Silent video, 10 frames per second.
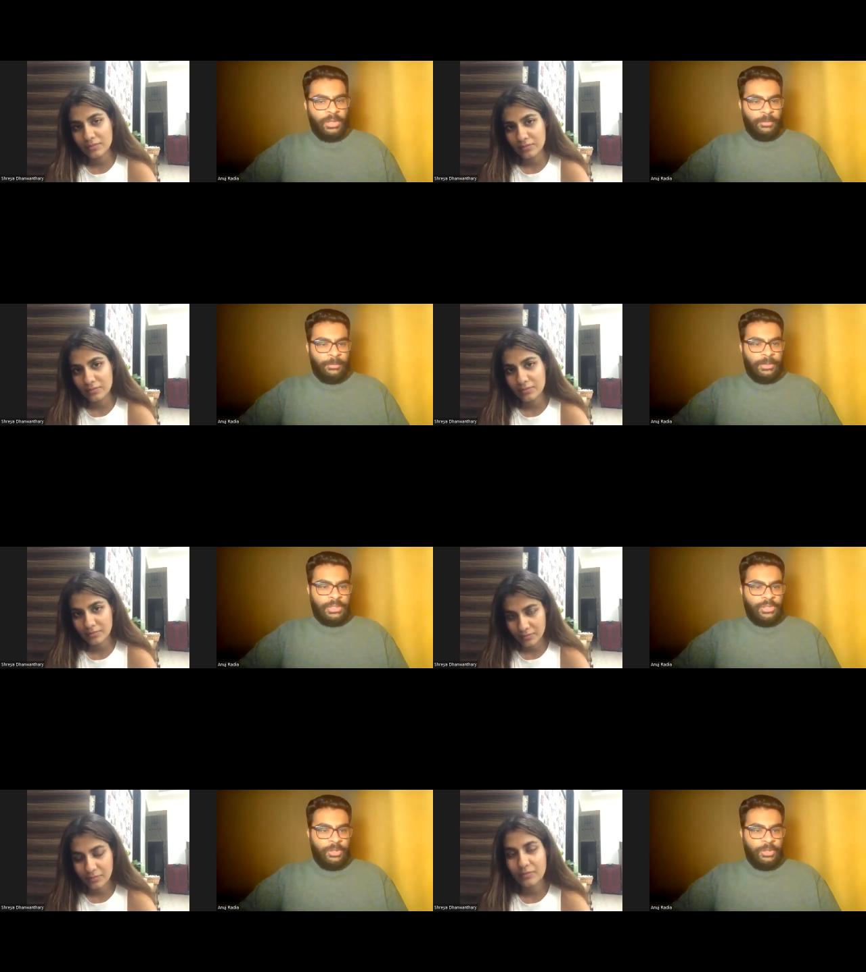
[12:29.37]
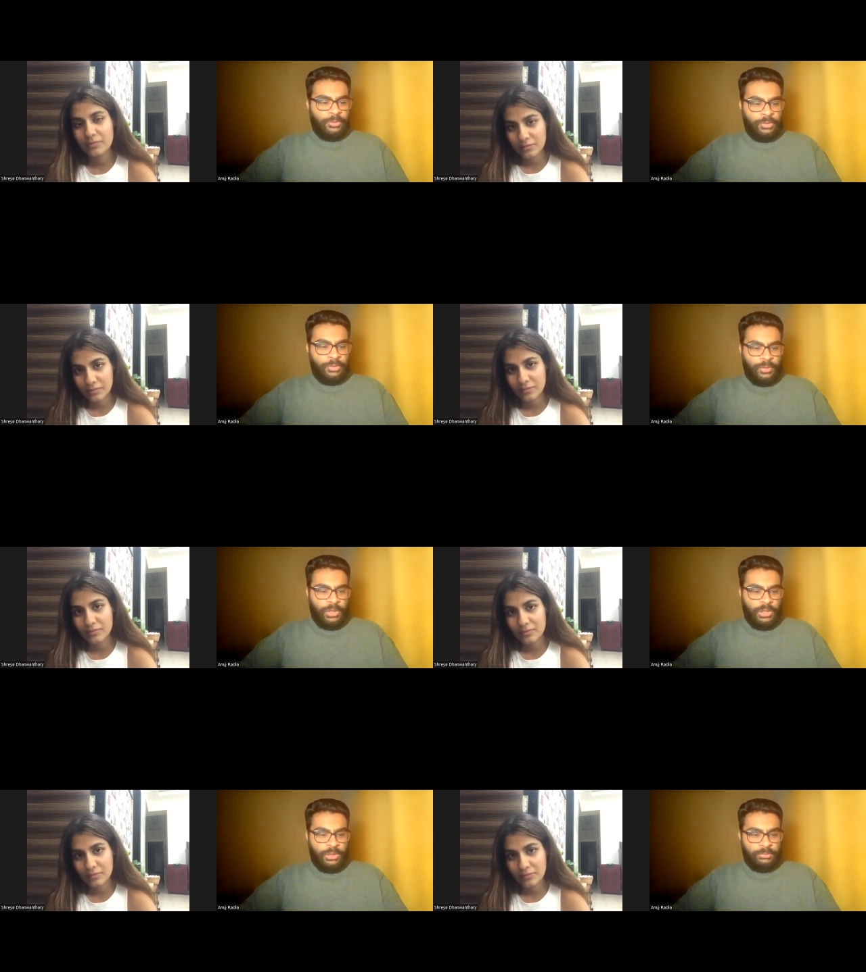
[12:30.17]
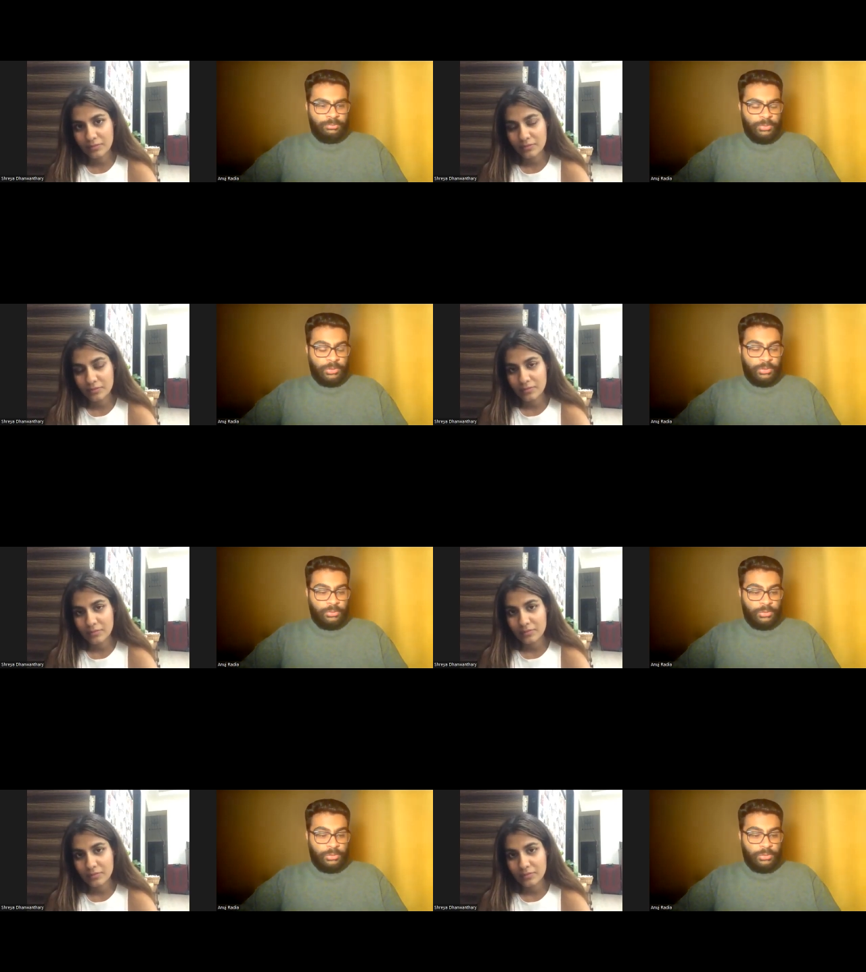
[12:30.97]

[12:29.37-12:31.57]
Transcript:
Speaker 1: But in terms of uh, the, the